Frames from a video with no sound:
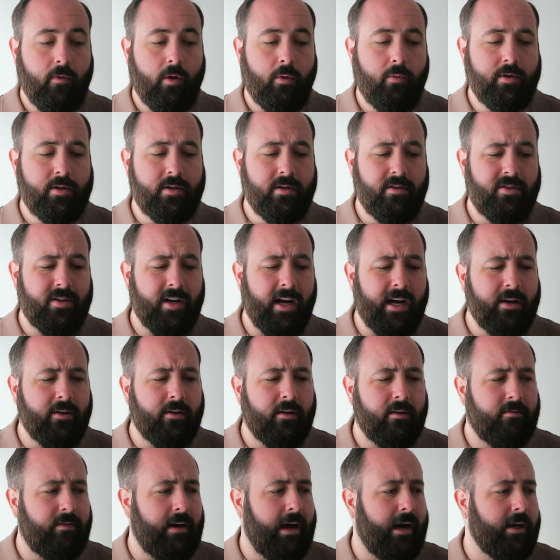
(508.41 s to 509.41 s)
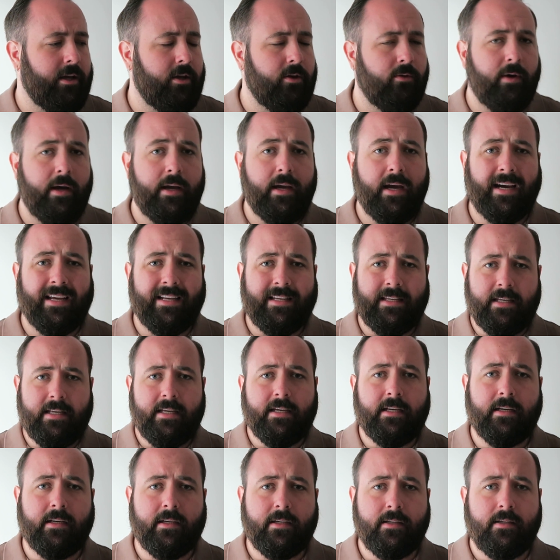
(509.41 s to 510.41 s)
we should try to evaluate
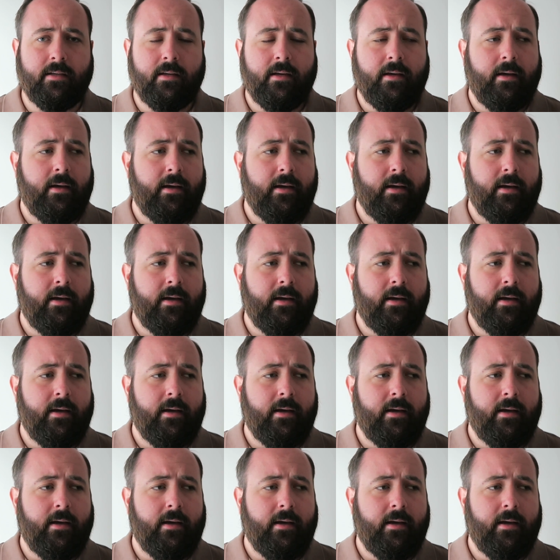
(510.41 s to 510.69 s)
ideas